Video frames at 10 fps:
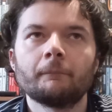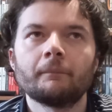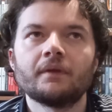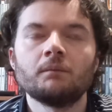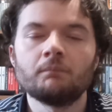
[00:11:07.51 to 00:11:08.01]

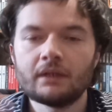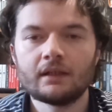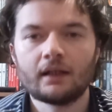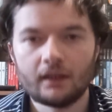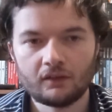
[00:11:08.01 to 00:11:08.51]
than being a
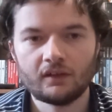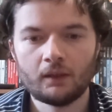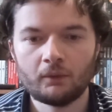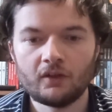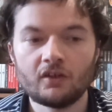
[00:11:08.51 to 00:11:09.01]
collector
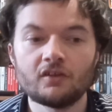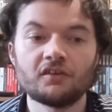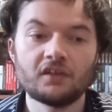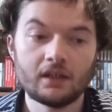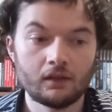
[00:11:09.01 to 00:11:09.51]
nowadays and
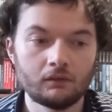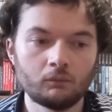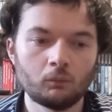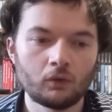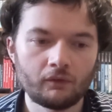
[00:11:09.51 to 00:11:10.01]
seeing
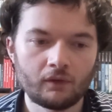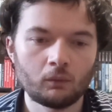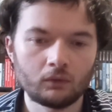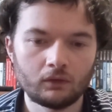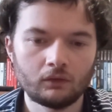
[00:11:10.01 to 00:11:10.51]
one of the
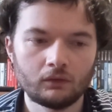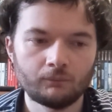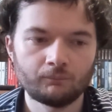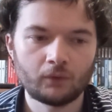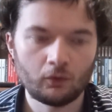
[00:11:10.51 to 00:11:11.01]
older
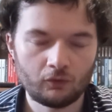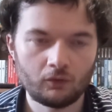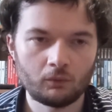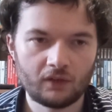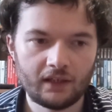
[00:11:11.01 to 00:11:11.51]

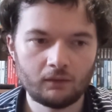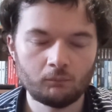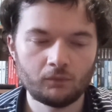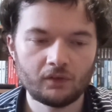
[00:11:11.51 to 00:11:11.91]
consoles games,